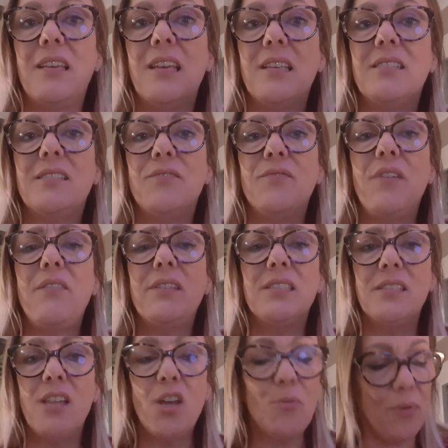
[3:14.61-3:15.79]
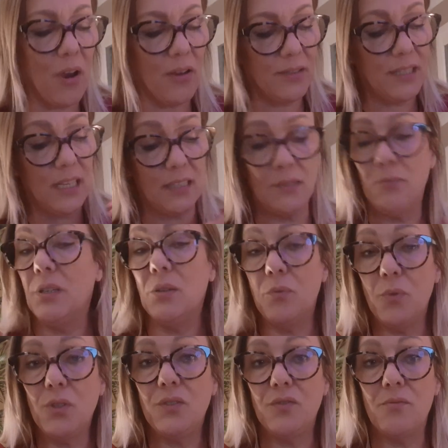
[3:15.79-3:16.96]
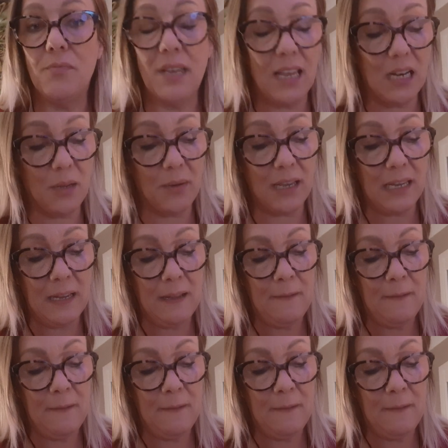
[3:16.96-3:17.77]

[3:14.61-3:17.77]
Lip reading: It's a very slow process. Well, it was for me anyway.